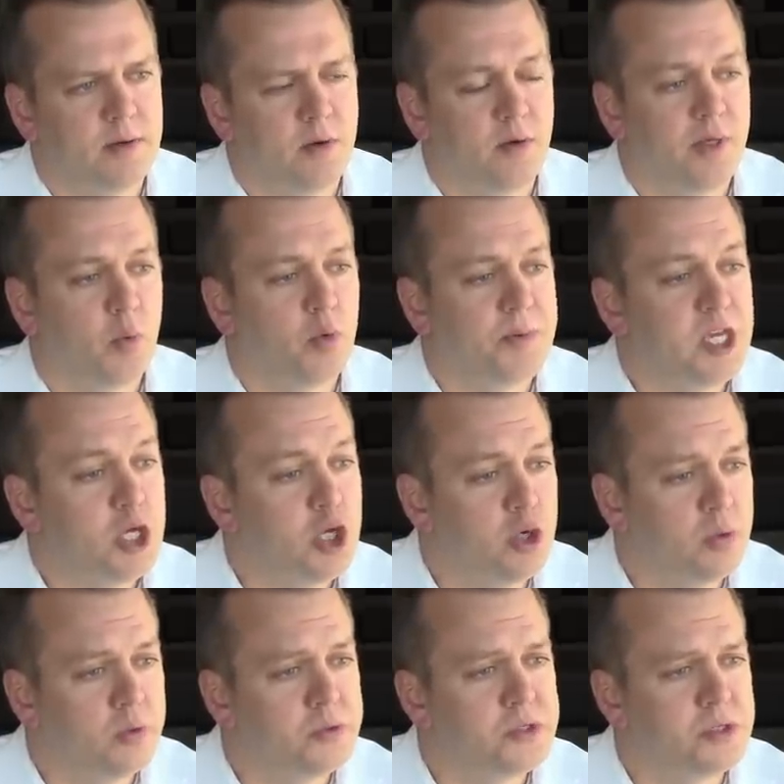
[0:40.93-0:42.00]
or that will be
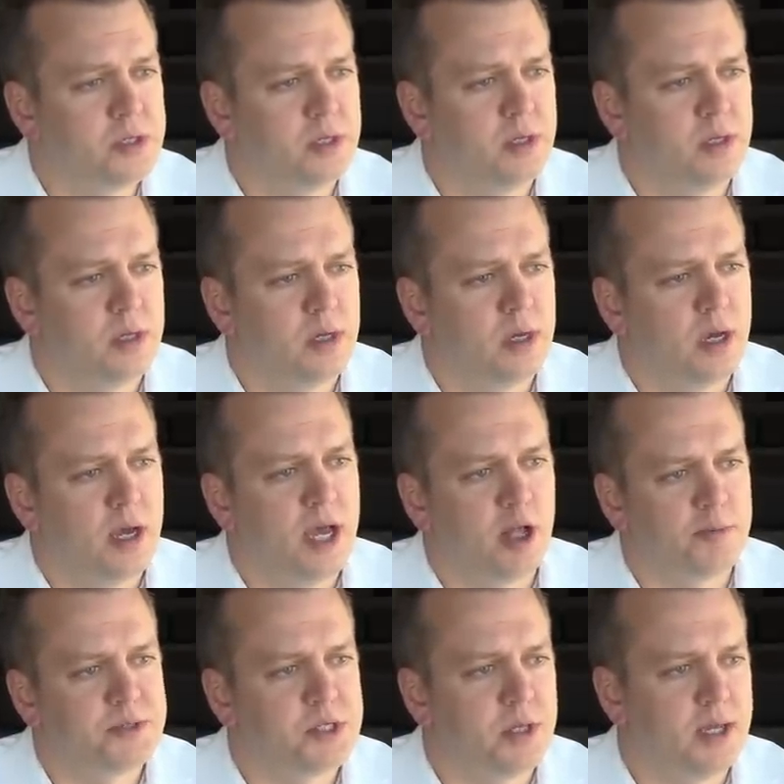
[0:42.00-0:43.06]
used
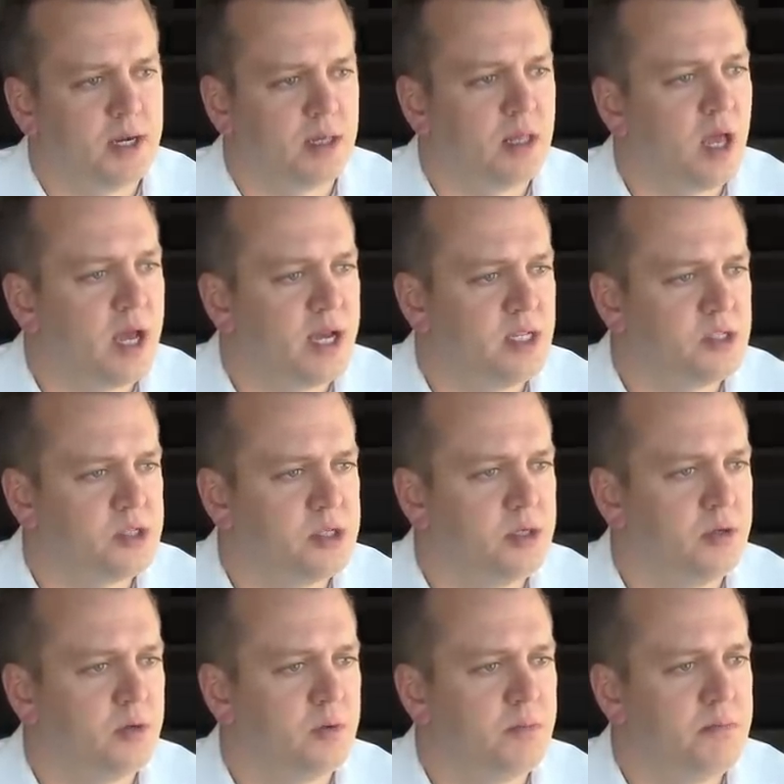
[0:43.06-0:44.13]
helps and aligns
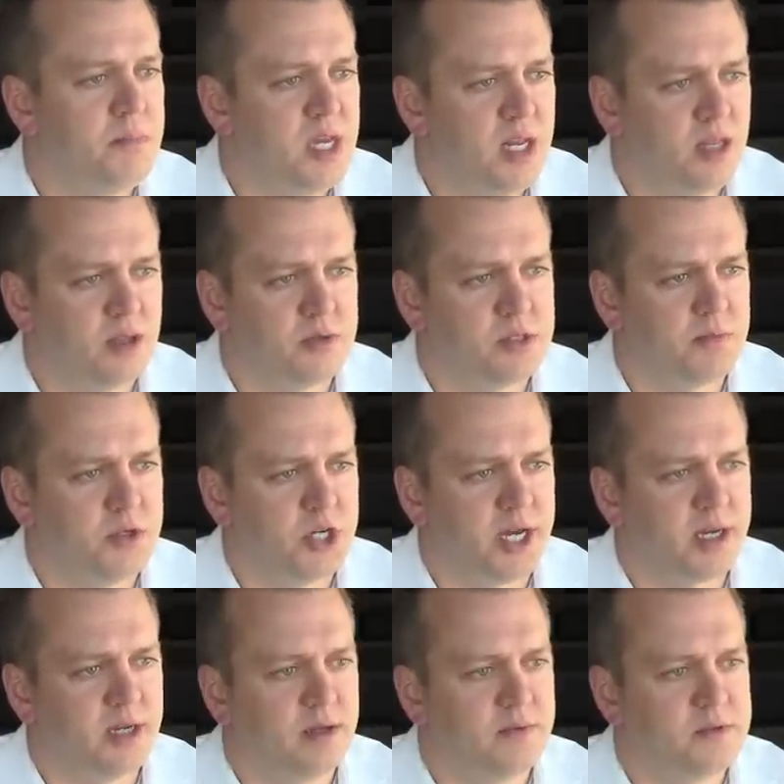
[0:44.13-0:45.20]
to meeting those
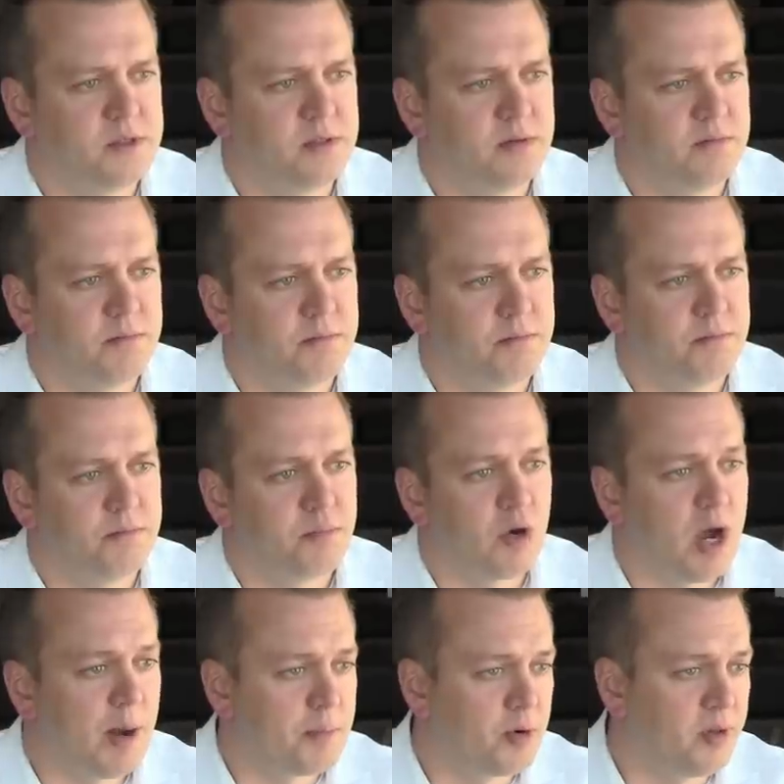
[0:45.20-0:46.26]
objectives,
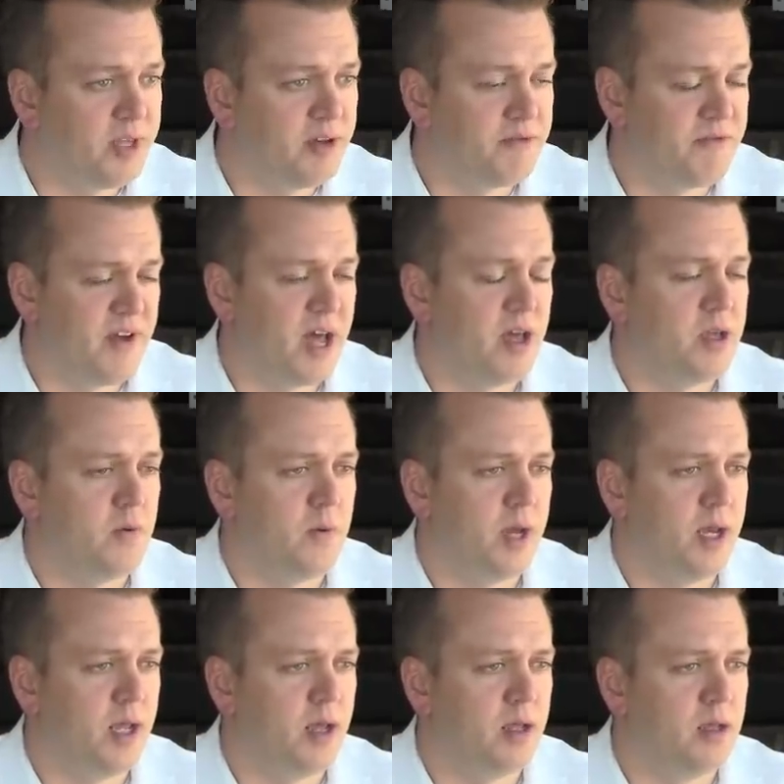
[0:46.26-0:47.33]
properly
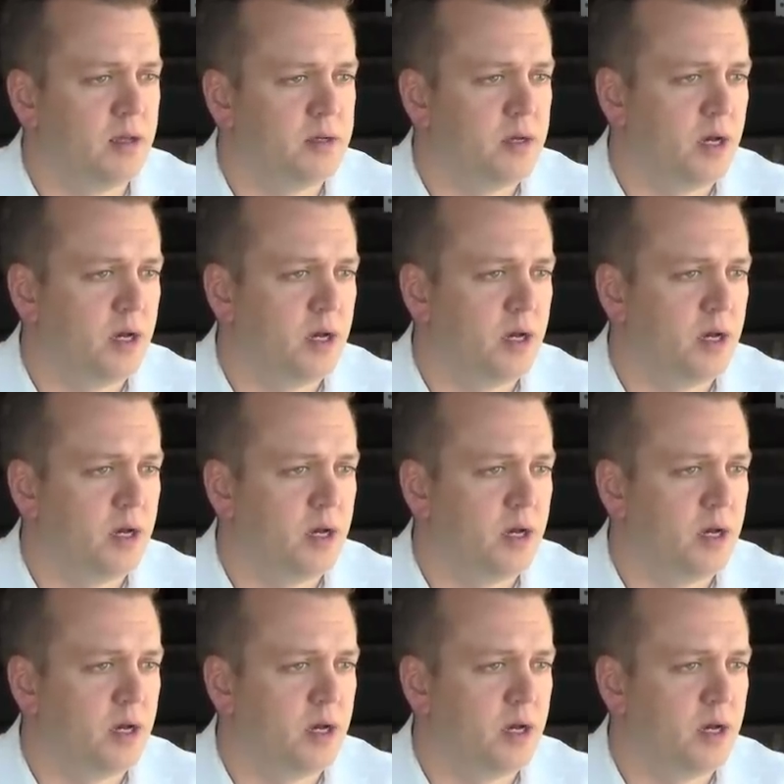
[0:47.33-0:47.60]
evaluating